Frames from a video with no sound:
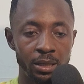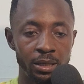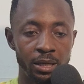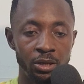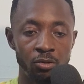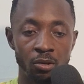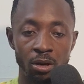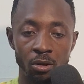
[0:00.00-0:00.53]
then
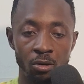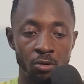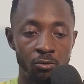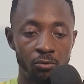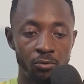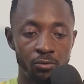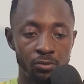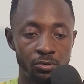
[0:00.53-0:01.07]
you are
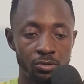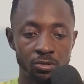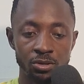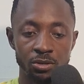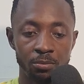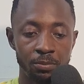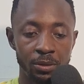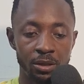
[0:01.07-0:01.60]
off. Just
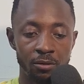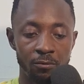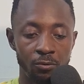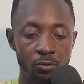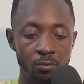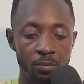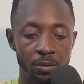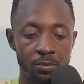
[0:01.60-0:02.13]
to pick a
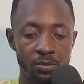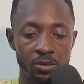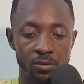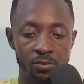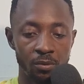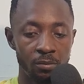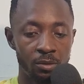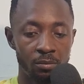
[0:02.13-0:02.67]
few pips
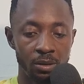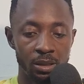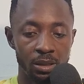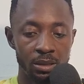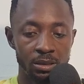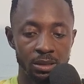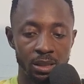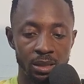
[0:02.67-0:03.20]
from the
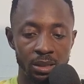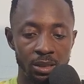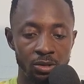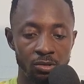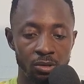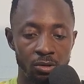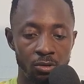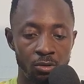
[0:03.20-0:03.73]
market, and then
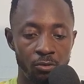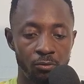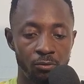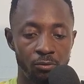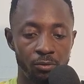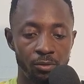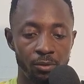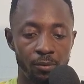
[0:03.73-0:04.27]
you are off,
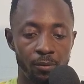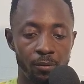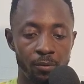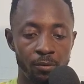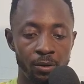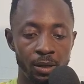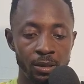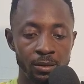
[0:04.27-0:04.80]

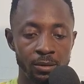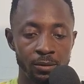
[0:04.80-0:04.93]
right?